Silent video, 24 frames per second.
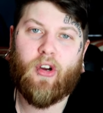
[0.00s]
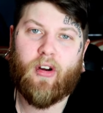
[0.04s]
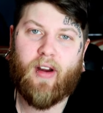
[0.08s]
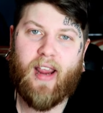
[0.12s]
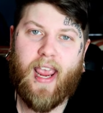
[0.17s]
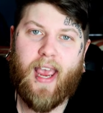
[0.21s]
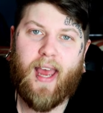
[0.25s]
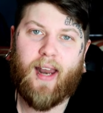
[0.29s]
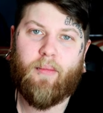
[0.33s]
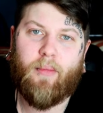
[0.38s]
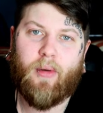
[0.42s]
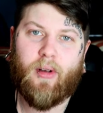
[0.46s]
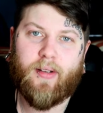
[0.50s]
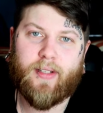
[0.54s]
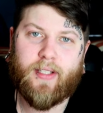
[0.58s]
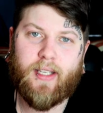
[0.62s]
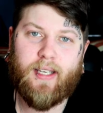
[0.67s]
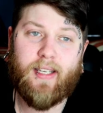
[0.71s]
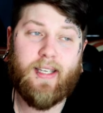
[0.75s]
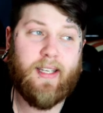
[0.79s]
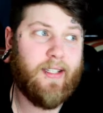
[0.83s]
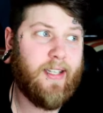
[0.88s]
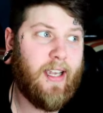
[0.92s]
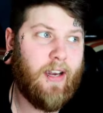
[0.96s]
your animals.
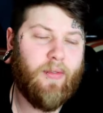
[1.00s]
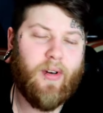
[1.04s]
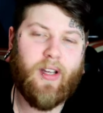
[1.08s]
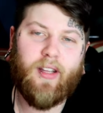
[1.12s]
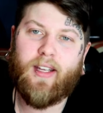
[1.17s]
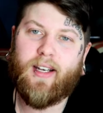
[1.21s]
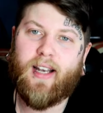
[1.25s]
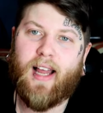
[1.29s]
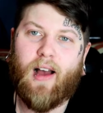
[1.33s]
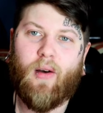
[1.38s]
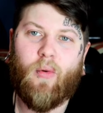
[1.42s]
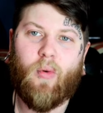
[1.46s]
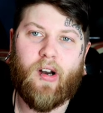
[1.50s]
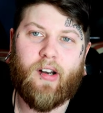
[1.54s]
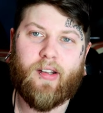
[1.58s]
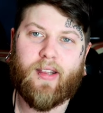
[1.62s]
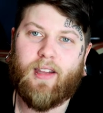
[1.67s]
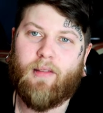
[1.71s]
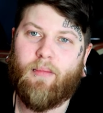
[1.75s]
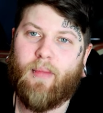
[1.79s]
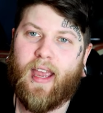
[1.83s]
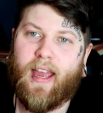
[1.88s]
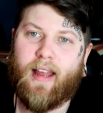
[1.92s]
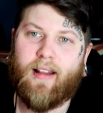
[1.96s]
Is that really not worth
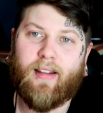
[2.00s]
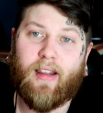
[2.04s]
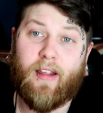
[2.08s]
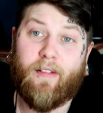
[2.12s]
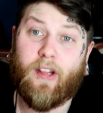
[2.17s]
it, man?